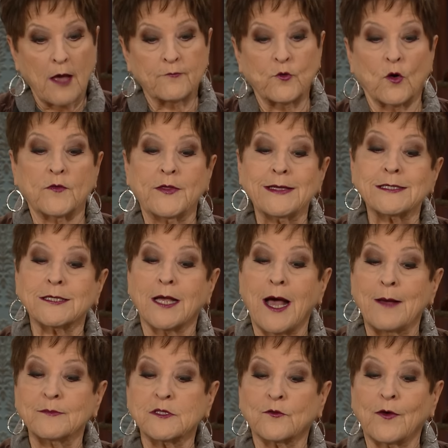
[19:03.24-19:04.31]
For this
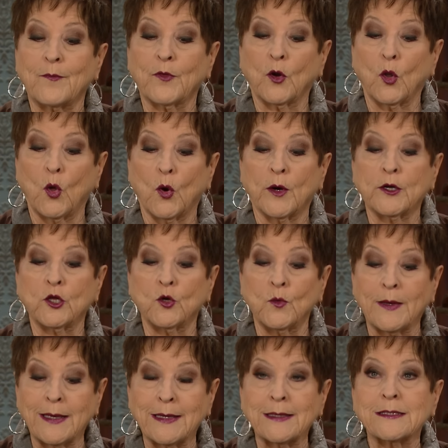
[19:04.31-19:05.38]
comes from the Lord who
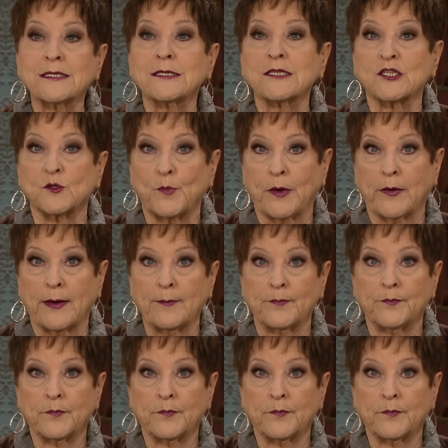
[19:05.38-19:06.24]
is the Spirit.